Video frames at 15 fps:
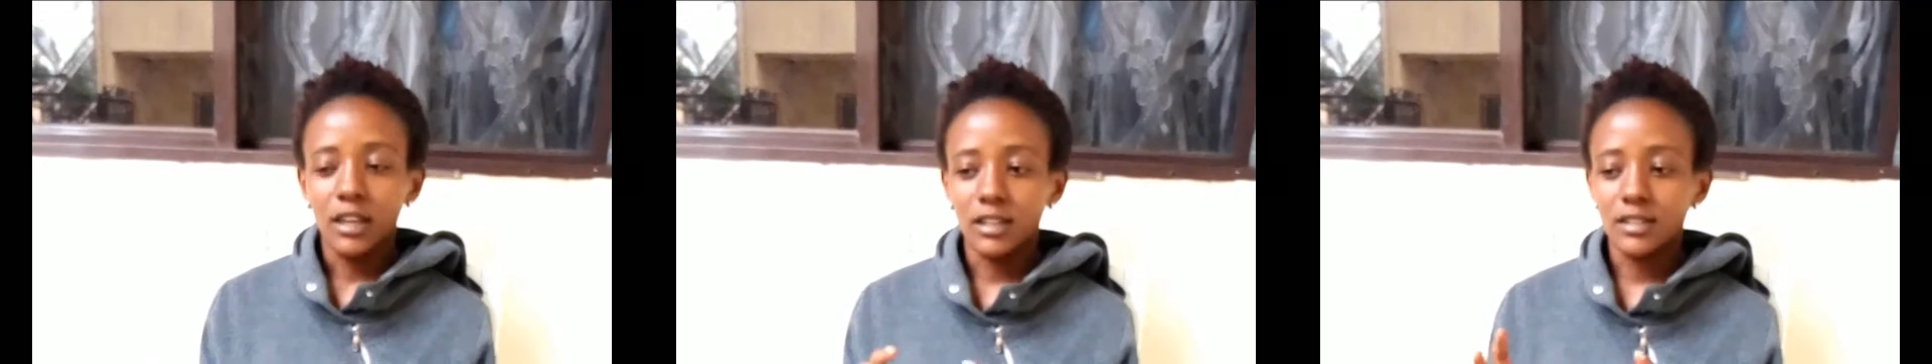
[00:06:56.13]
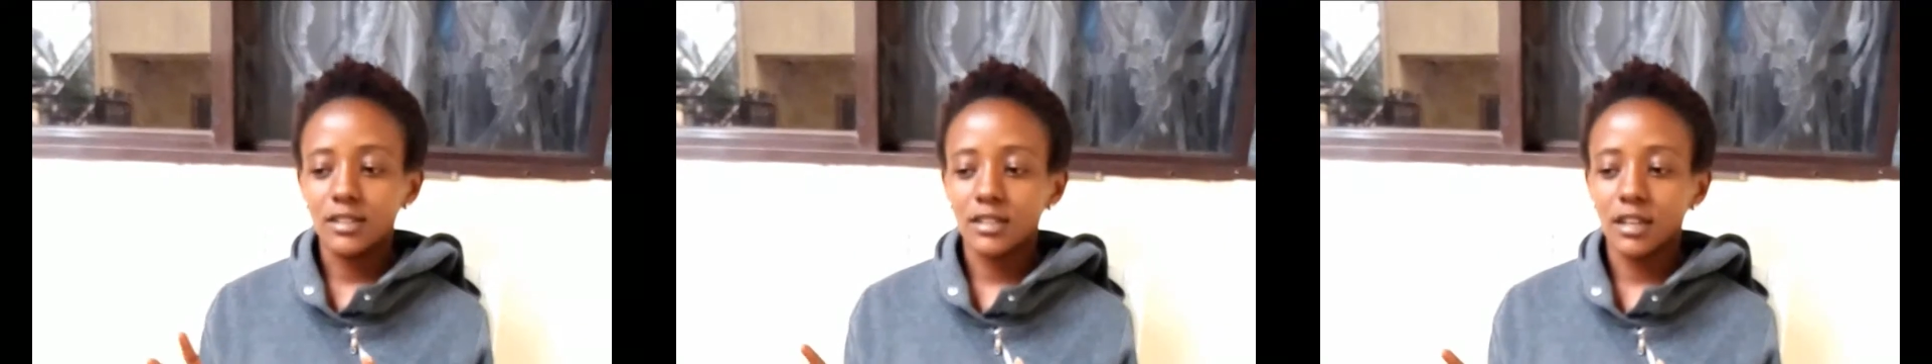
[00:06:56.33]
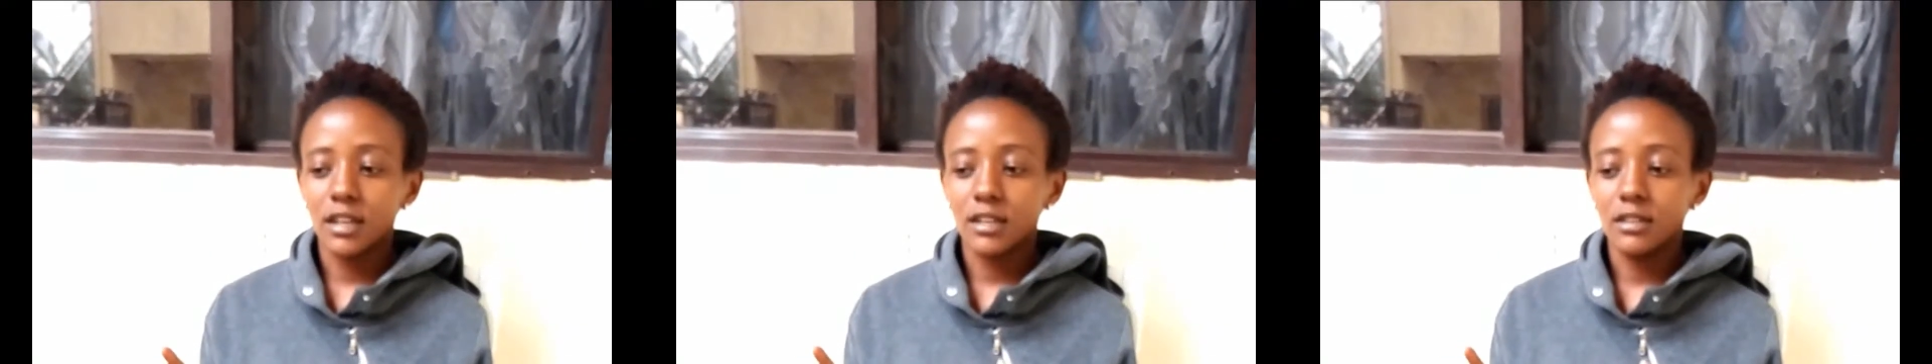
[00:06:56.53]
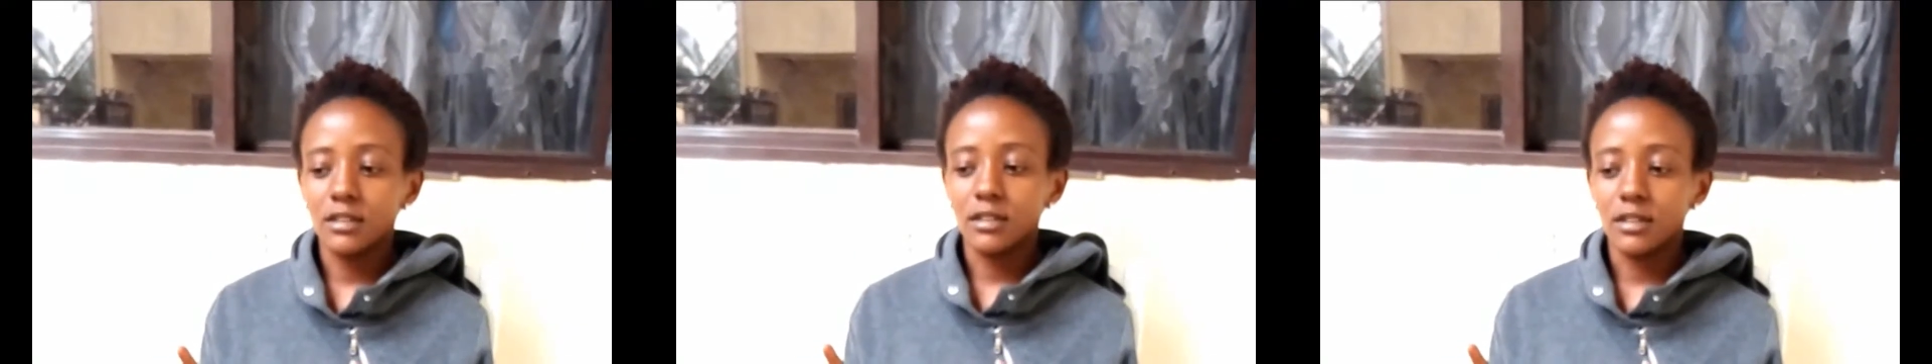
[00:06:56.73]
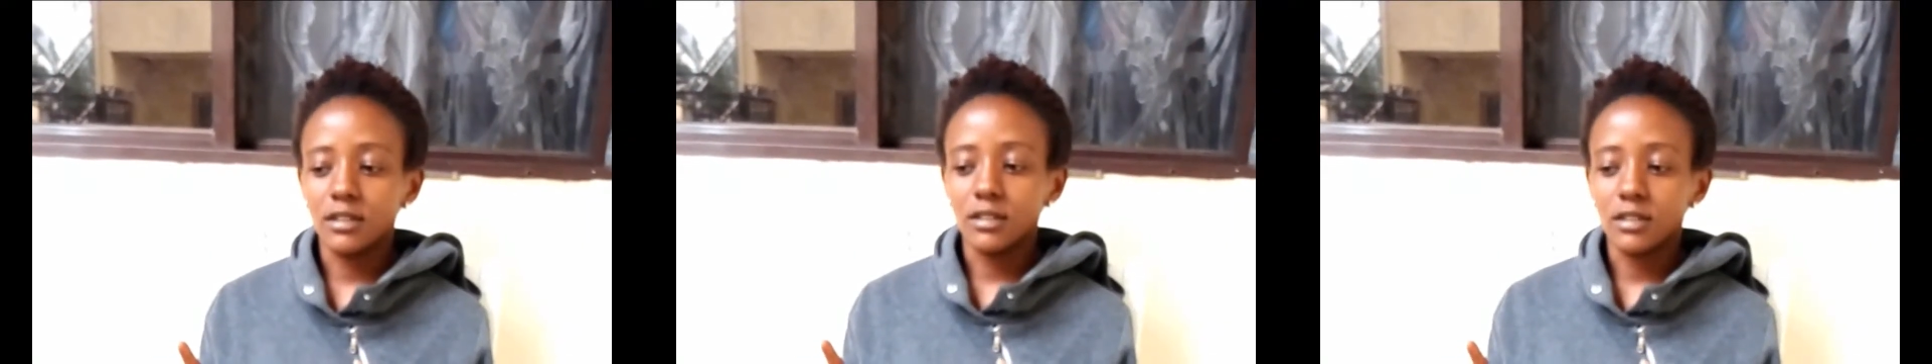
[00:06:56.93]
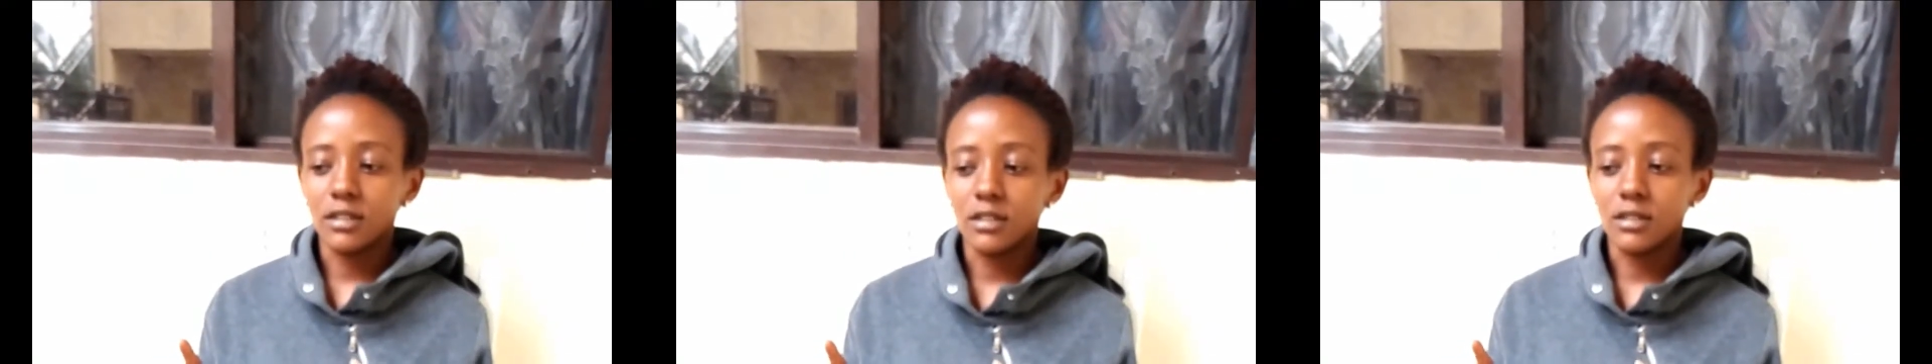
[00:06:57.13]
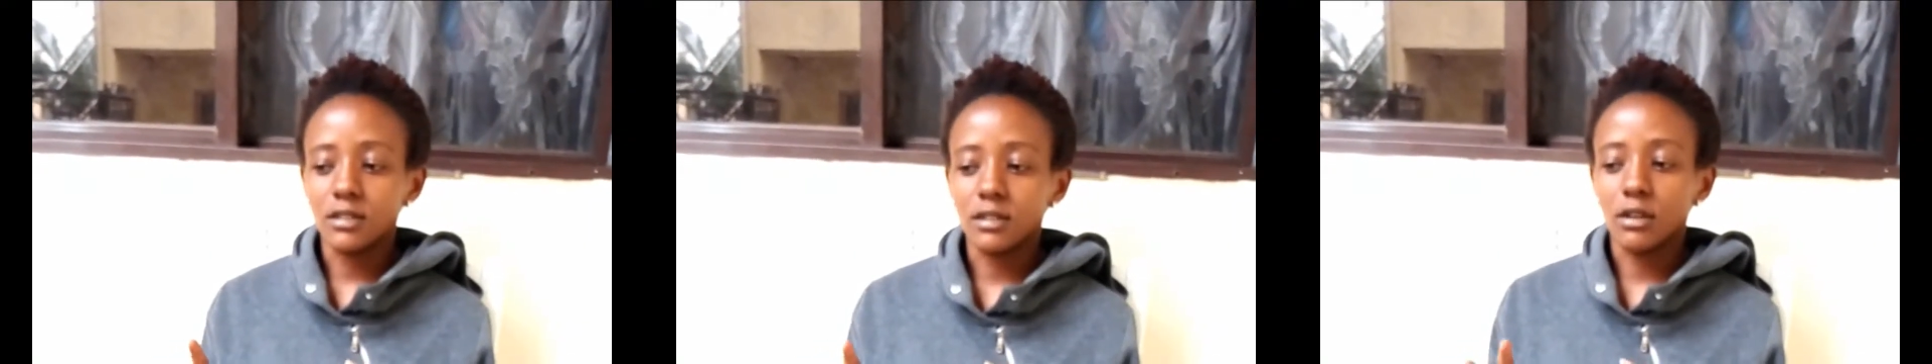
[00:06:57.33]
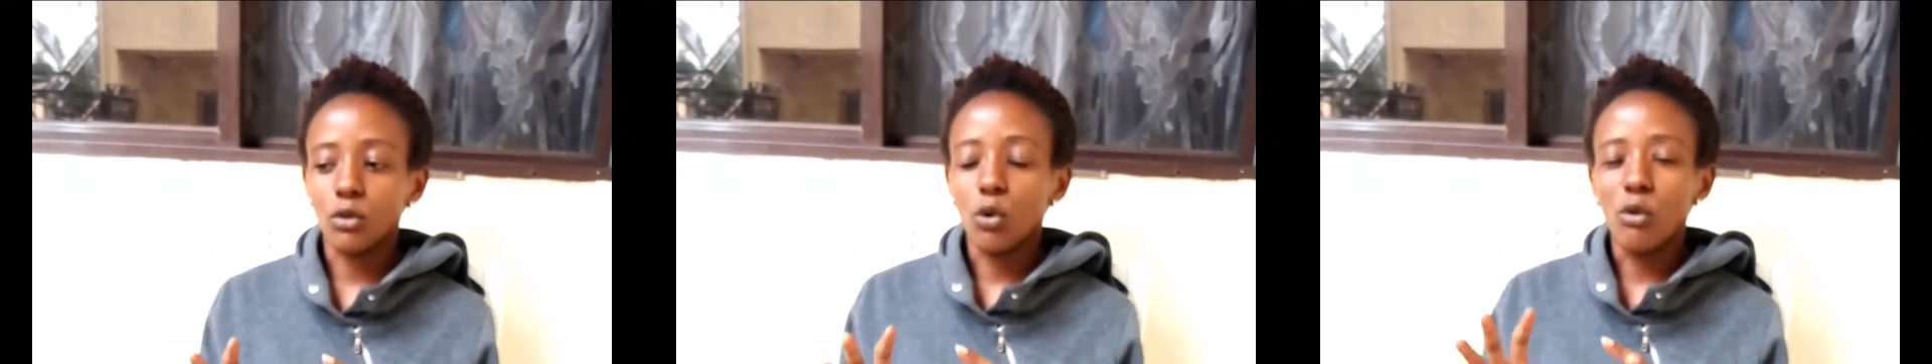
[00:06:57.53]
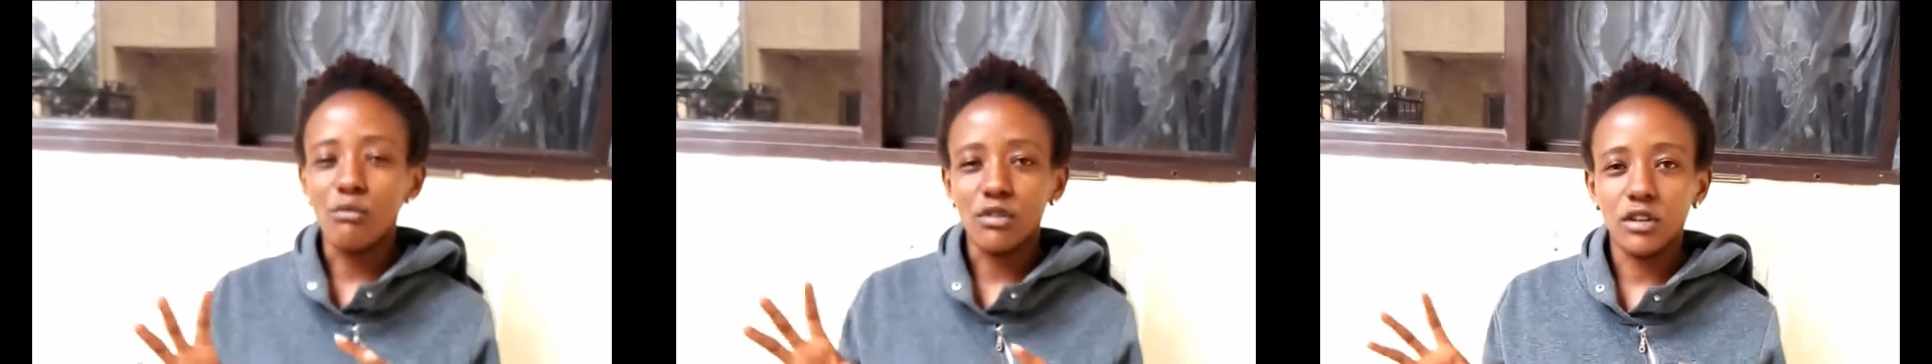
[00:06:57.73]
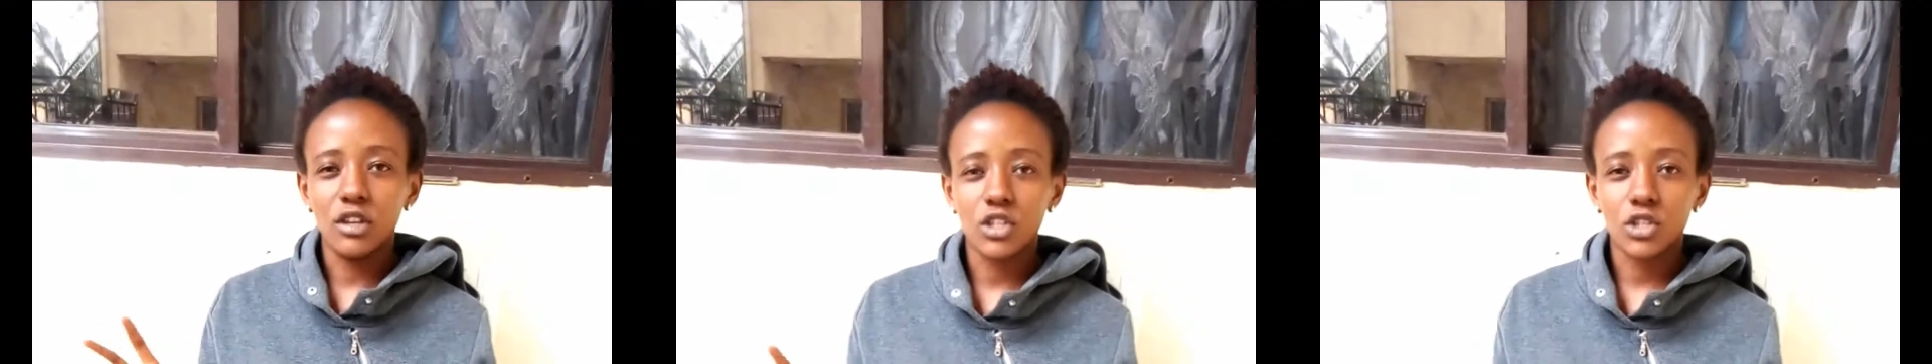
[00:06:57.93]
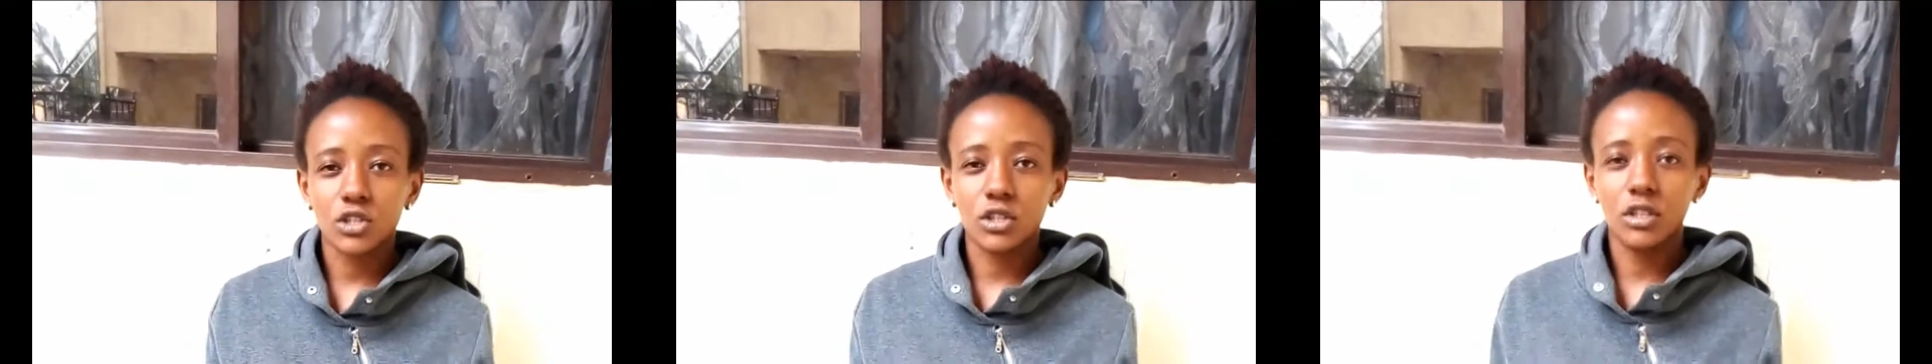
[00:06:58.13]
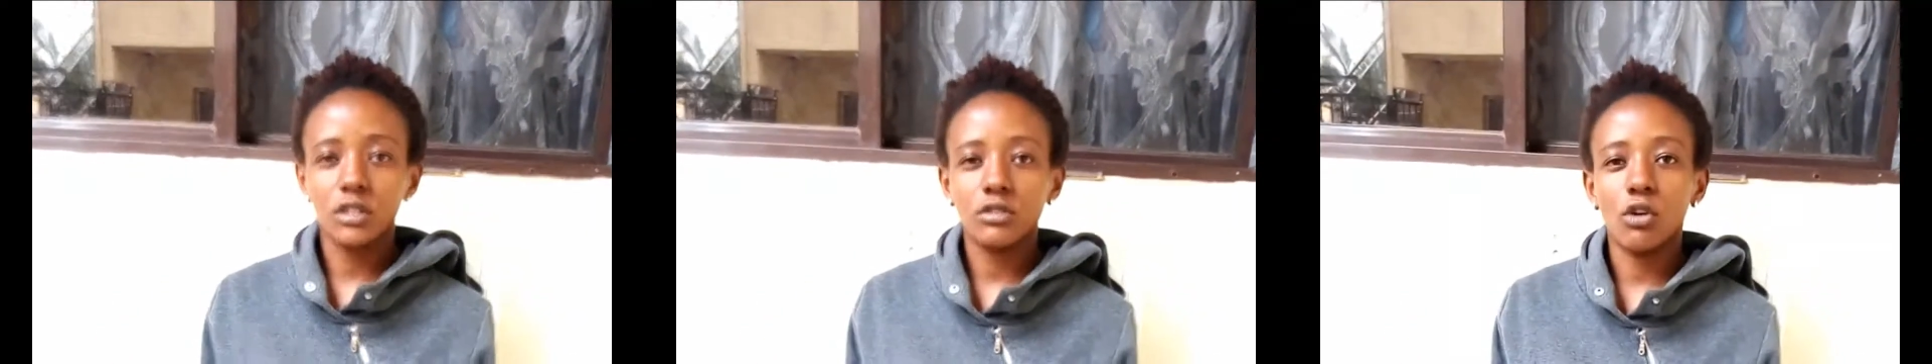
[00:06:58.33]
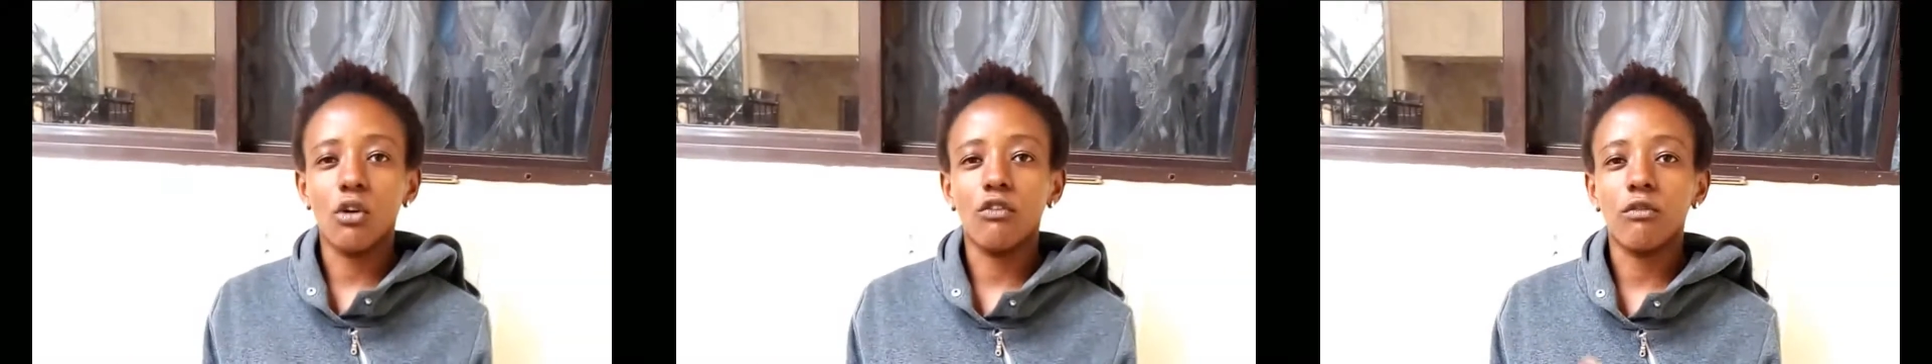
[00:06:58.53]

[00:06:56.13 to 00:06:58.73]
Instead, it is a combination